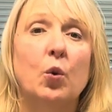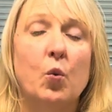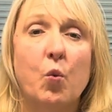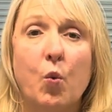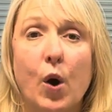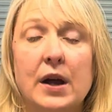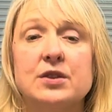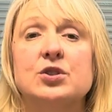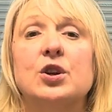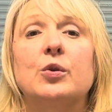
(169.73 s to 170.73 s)

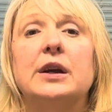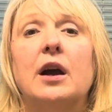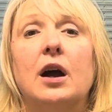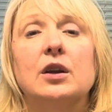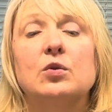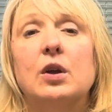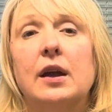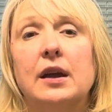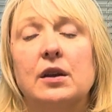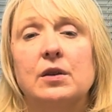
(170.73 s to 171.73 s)
what's going on
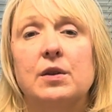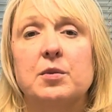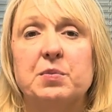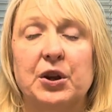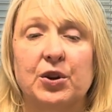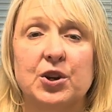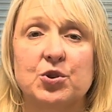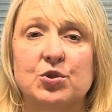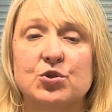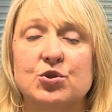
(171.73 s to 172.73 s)
and the
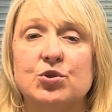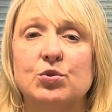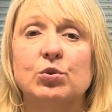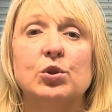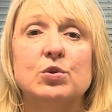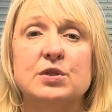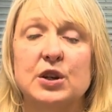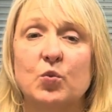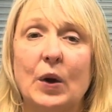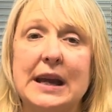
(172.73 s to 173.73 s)
barriers to
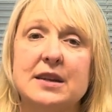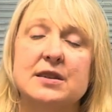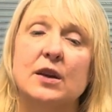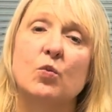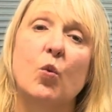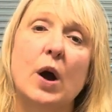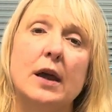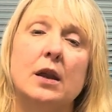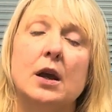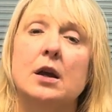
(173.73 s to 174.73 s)
losing weight and
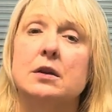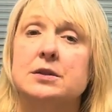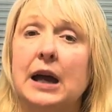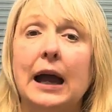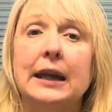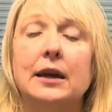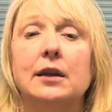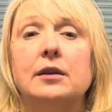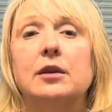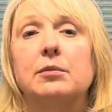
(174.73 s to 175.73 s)
what
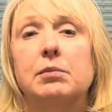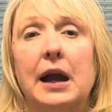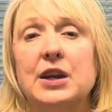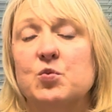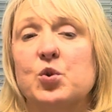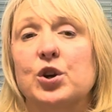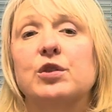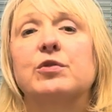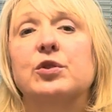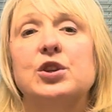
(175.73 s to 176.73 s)
diet might
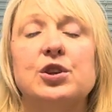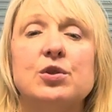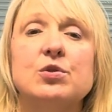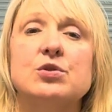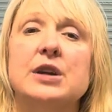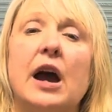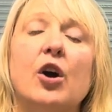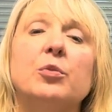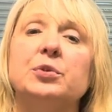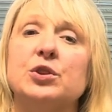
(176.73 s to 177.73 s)
work for you to
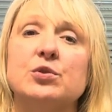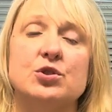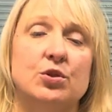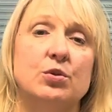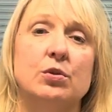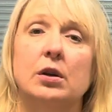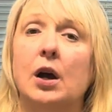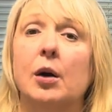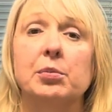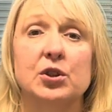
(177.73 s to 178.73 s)
help you to
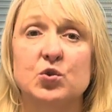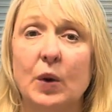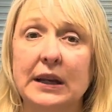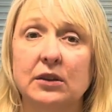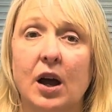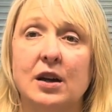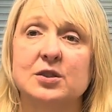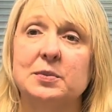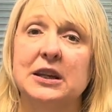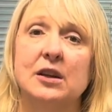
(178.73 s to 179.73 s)
accomplish weight
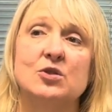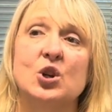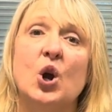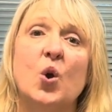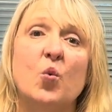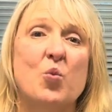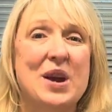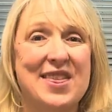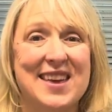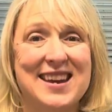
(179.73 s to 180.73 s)
loss. Because
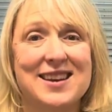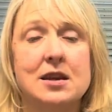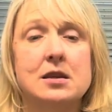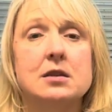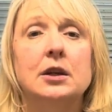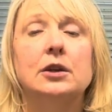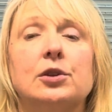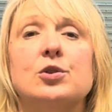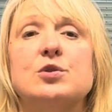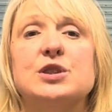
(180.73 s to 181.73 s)
within
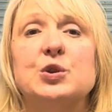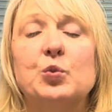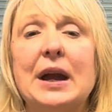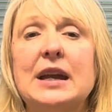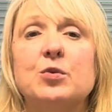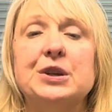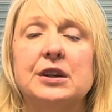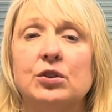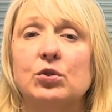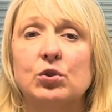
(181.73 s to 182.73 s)
losing weight, we
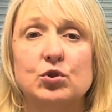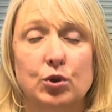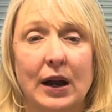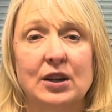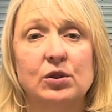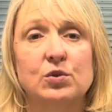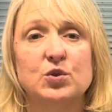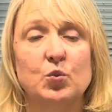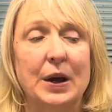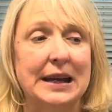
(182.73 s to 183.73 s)
can try to
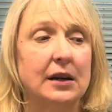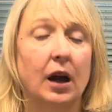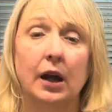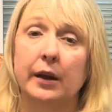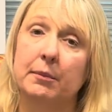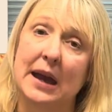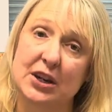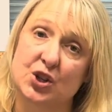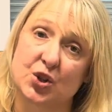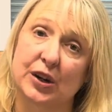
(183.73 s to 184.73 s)
lose weight on a
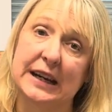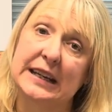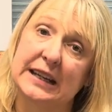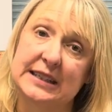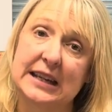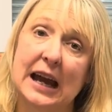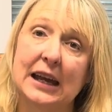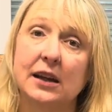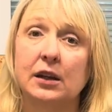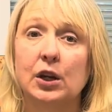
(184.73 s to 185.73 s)
Mediterranean
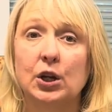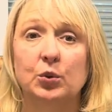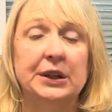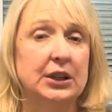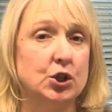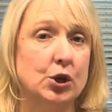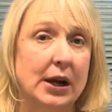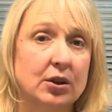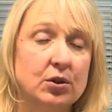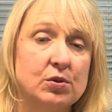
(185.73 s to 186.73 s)
diet, we can
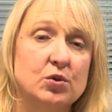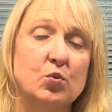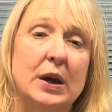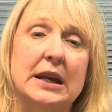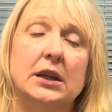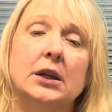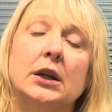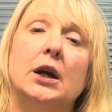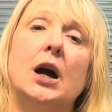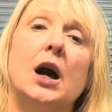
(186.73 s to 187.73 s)
try to lose weight
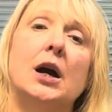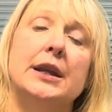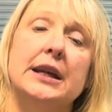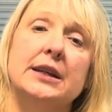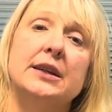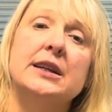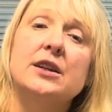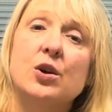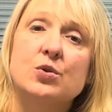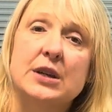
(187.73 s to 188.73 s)
on a
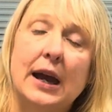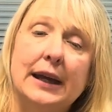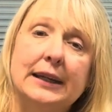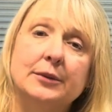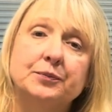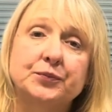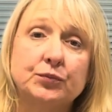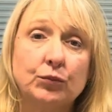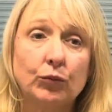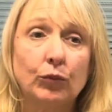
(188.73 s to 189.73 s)
keto diet,
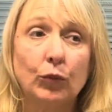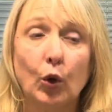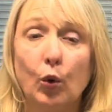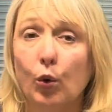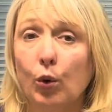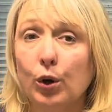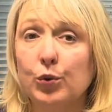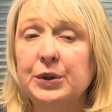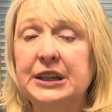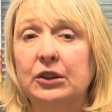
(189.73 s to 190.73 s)

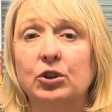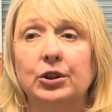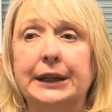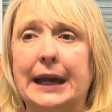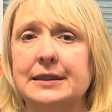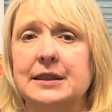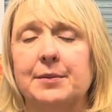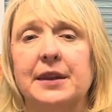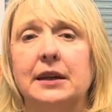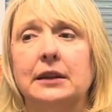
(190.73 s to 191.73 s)
or we can look at
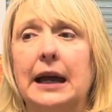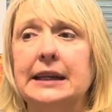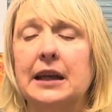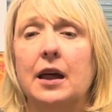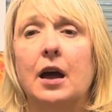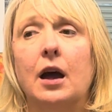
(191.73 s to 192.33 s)
something like